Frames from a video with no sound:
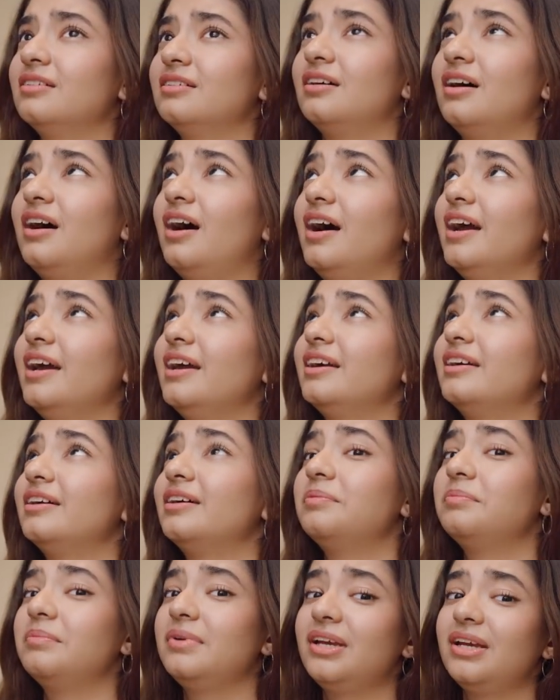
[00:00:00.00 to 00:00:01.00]
Hi,
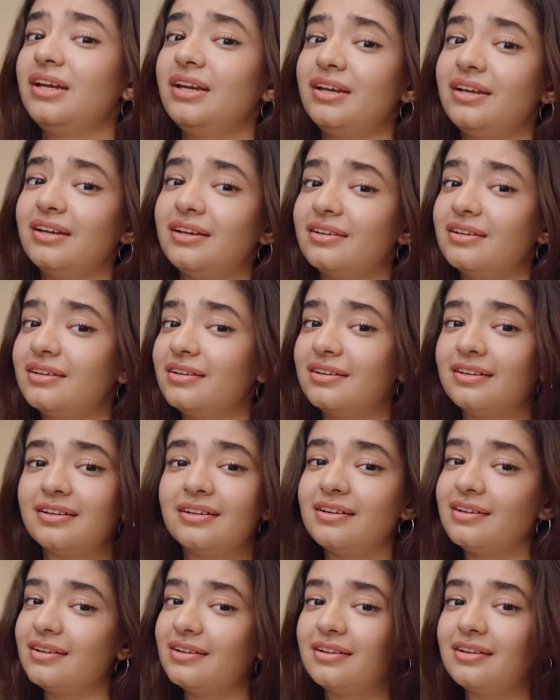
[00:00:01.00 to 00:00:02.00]
Garmi.
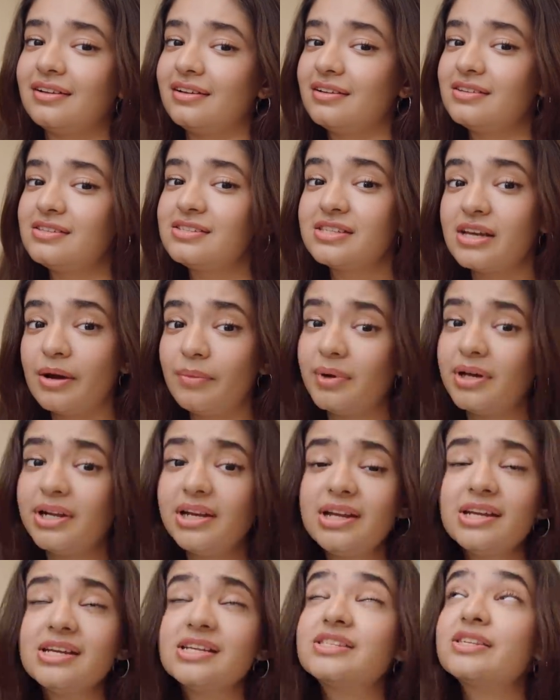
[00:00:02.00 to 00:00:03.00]
Summer
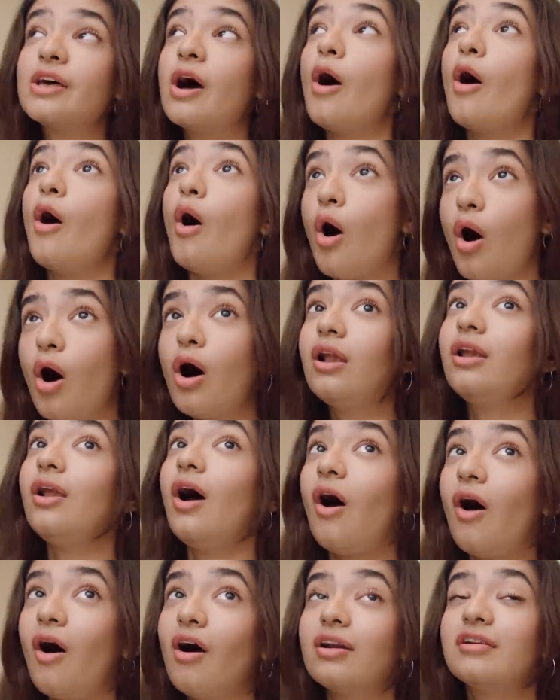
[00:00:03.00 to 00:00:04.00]
is all
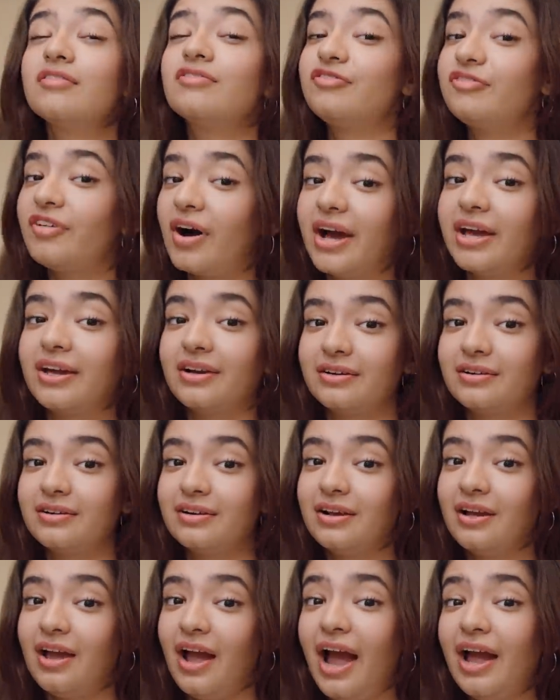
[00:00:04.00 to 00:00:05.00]
on fire
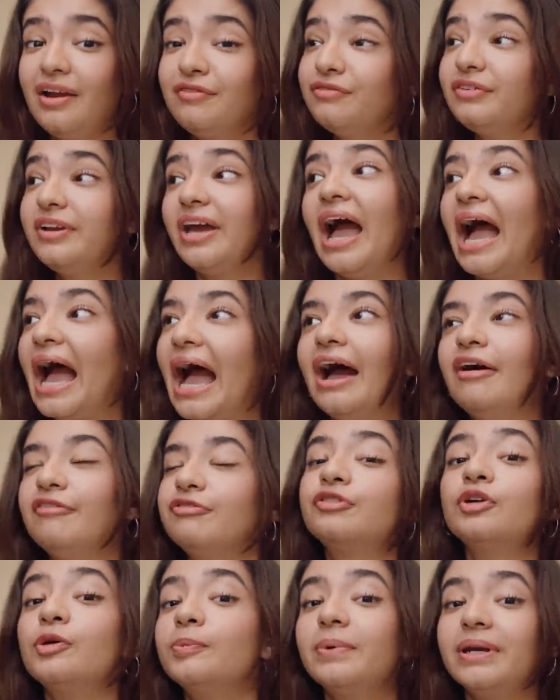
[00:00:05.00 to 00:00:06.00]
and we
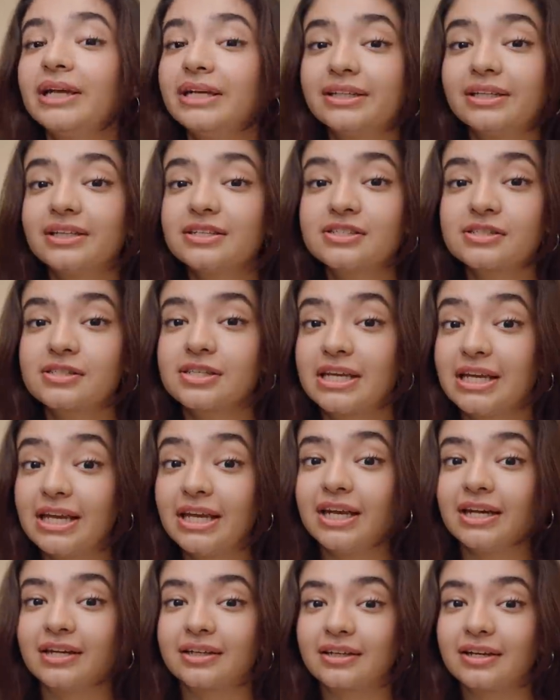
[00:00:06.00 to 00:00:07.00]
have to beat this
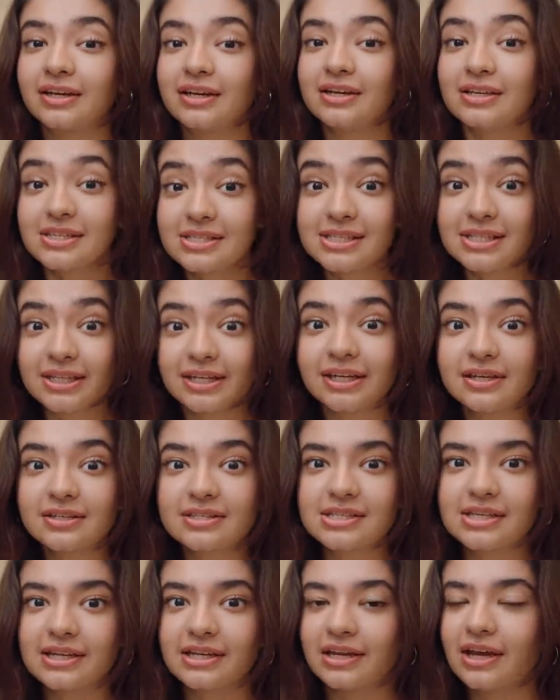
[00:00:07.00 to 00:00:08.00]
heat.
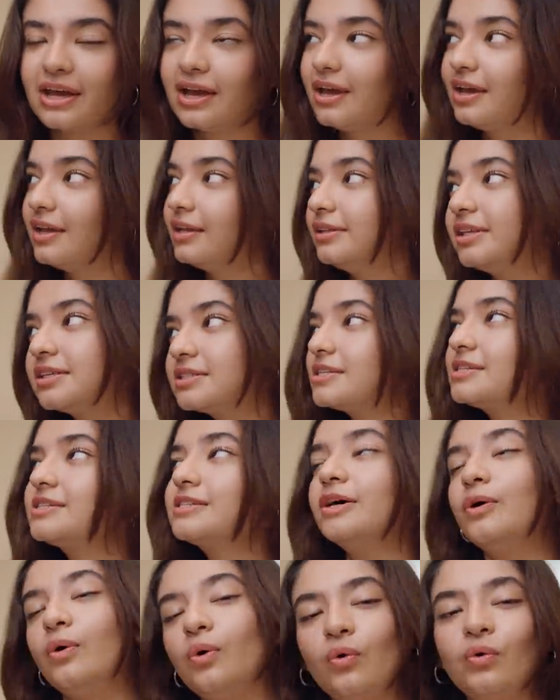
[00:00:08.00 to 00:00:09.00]
Seriously, this is
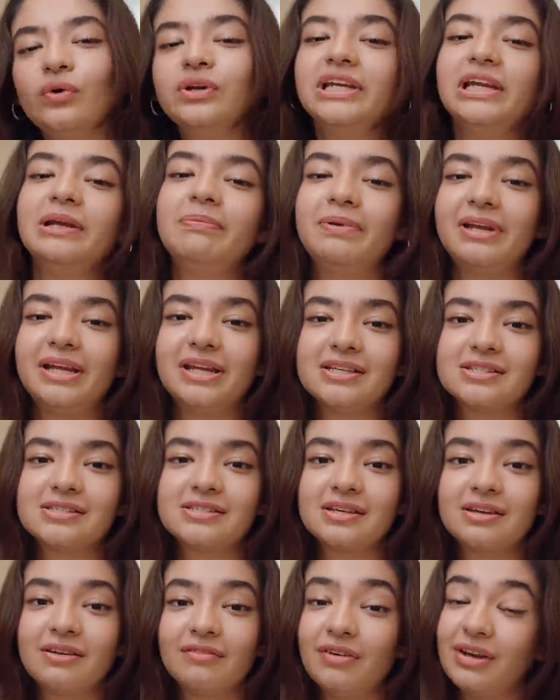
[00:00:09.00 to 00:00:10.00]
the only
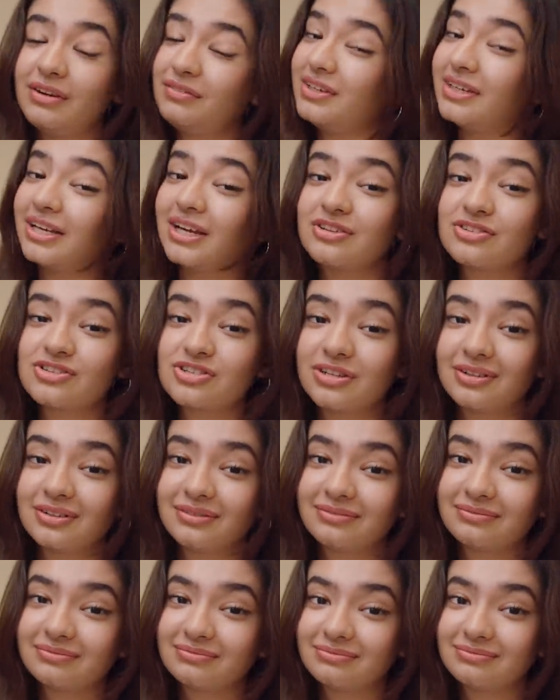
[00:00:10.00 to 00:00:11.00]
place where we can chill.
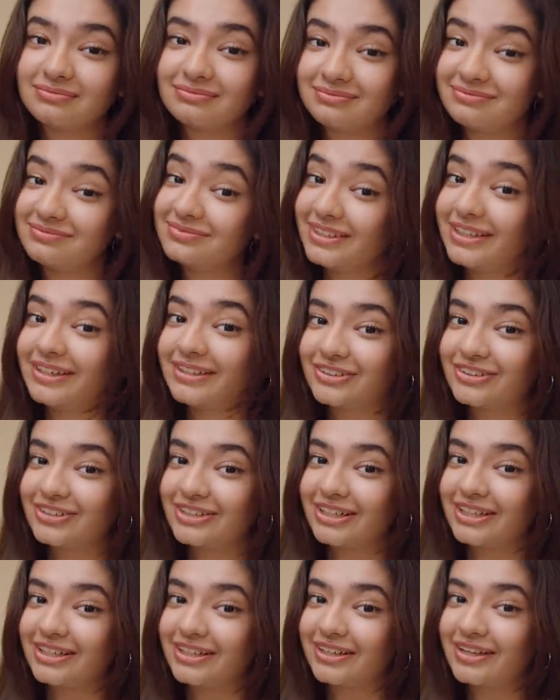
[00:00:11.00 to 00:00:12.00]

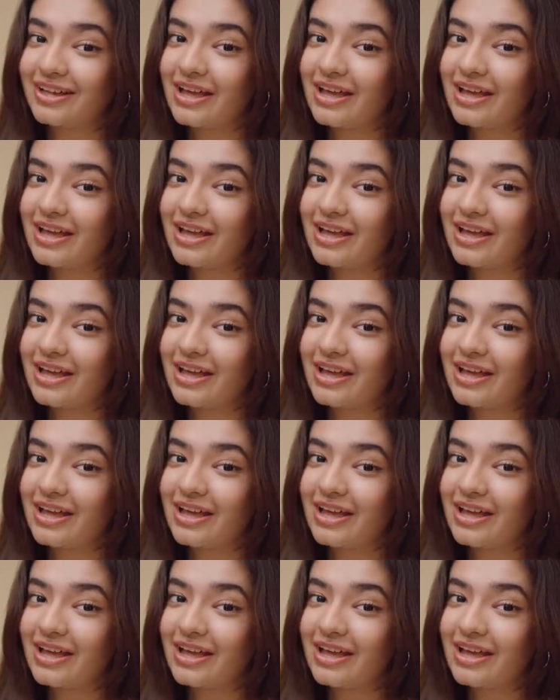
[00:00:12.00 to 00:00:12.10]
Literally.